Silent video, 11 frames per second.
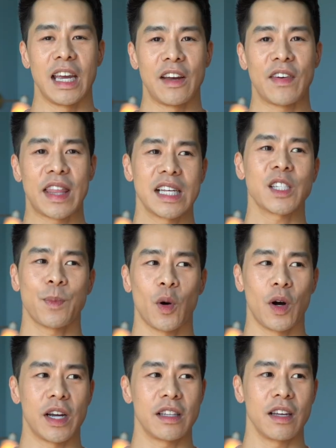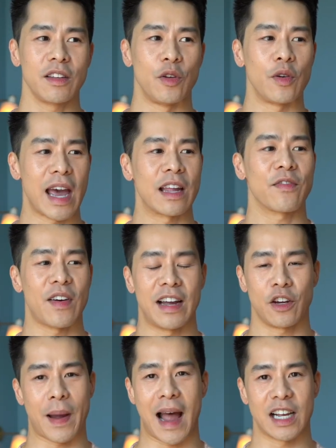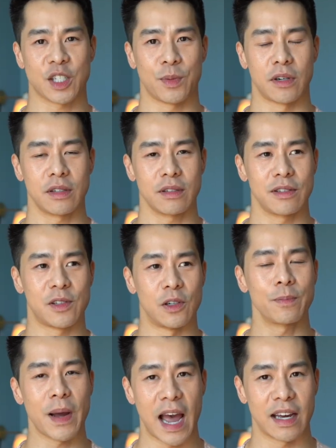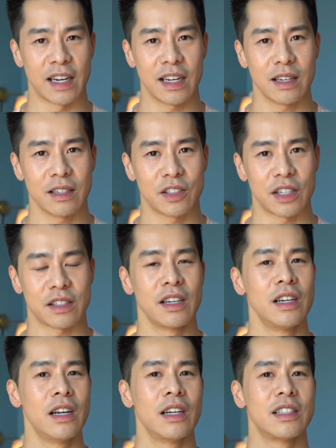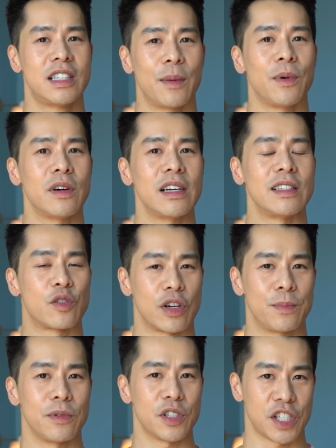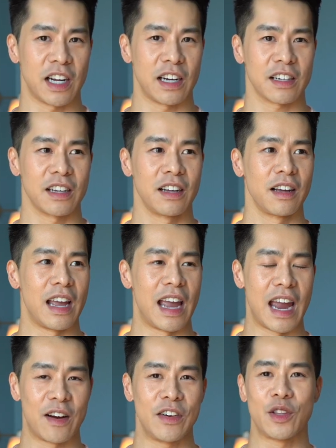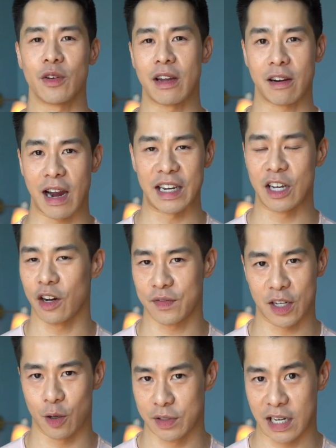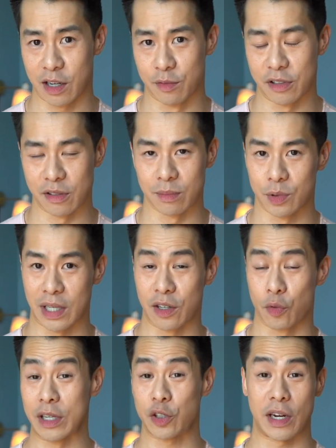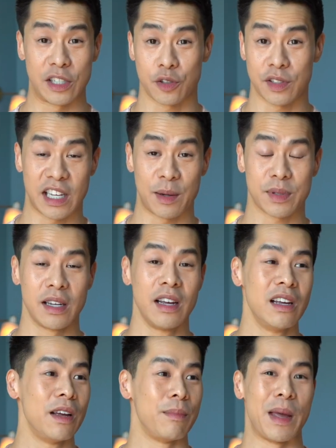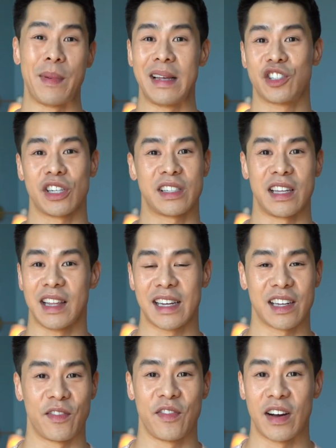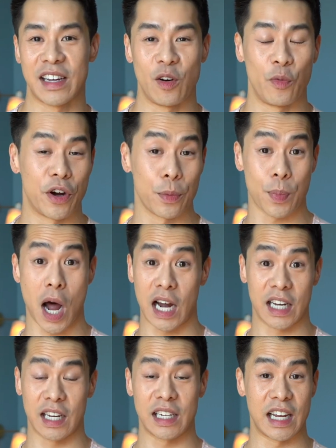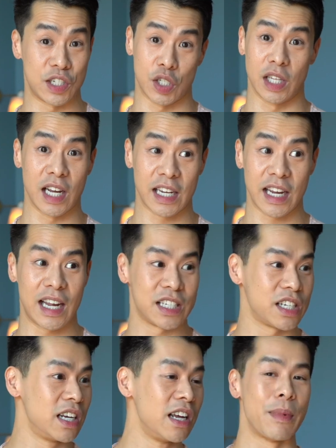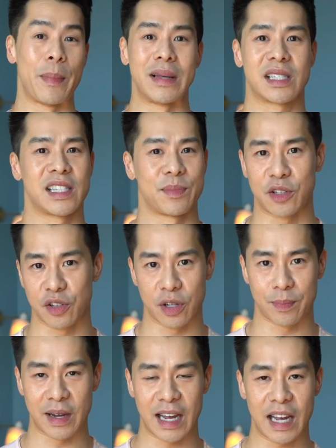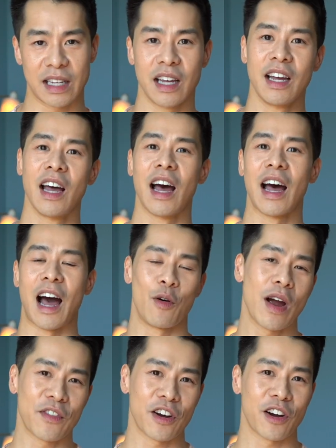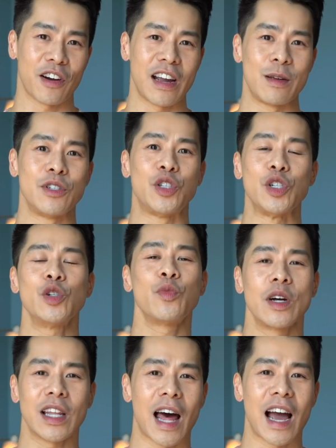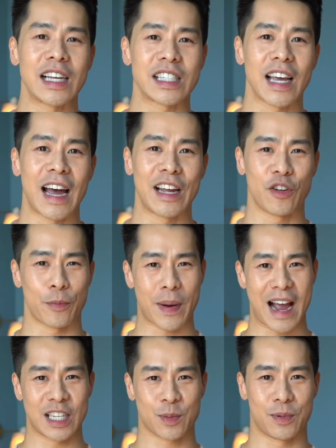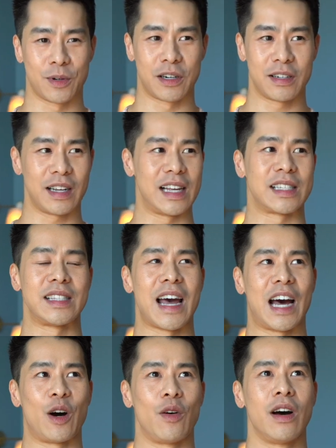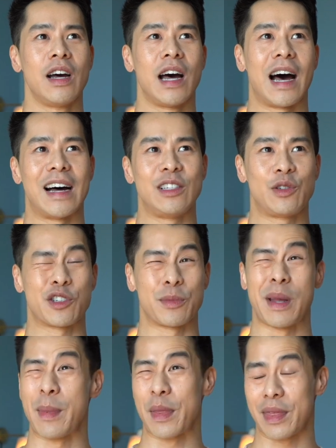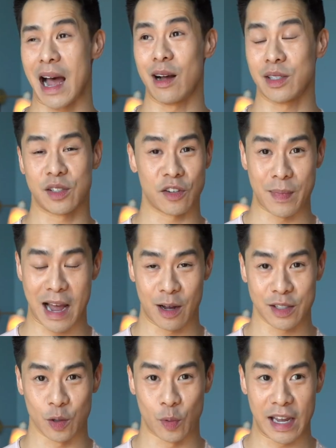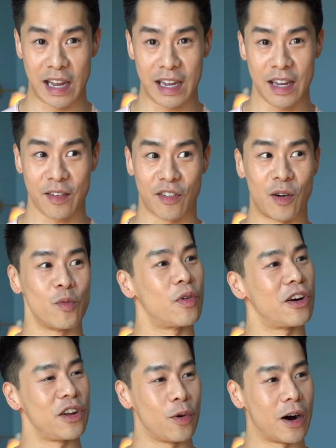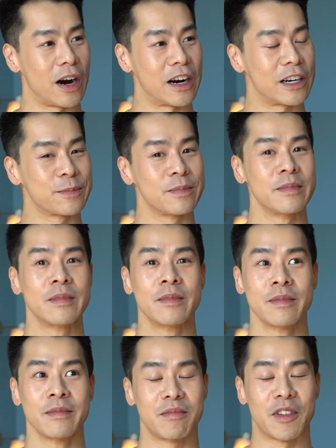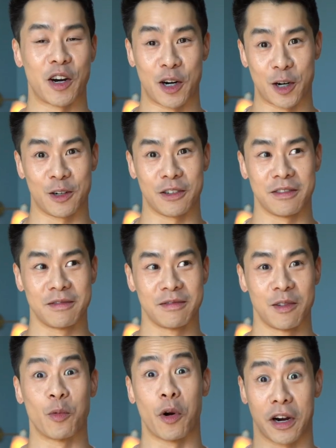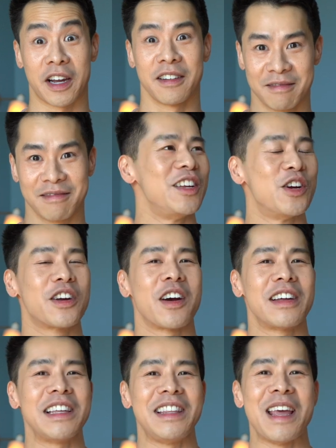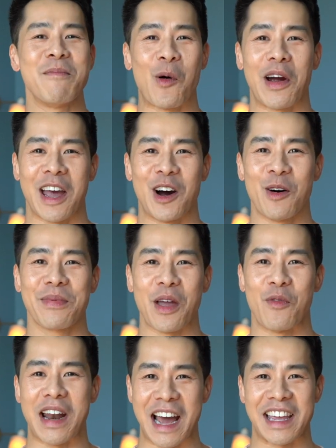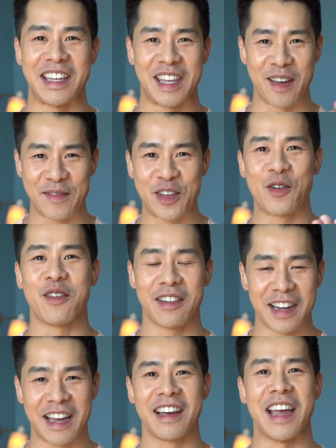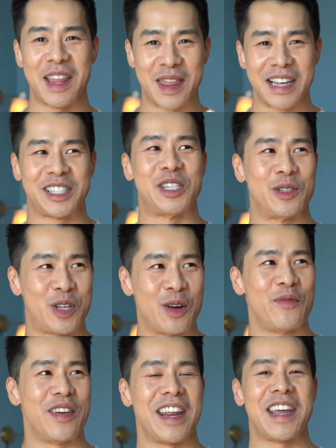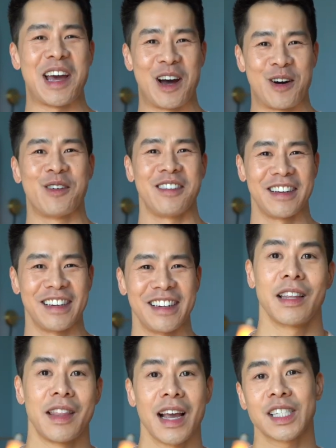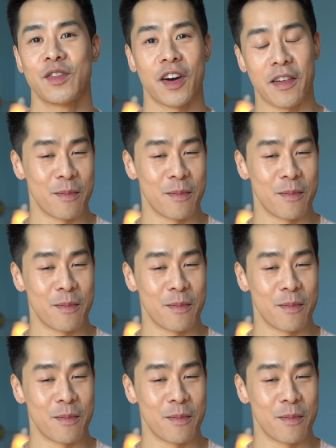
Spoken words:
If at this point you can't find your passport, don't panic. Just double and triple check every nook and cranny of the hotel room. Try to retrace your steps. Maybe it's just in like a funky weird pocket in your luggage. Maybe it's slipped under the bed. However, if you do realize that your passport is now hundreds or maybe thousands of miles away from where you are, girl, work. You're gonna need more help than what I can give you in this YouTube video. The next very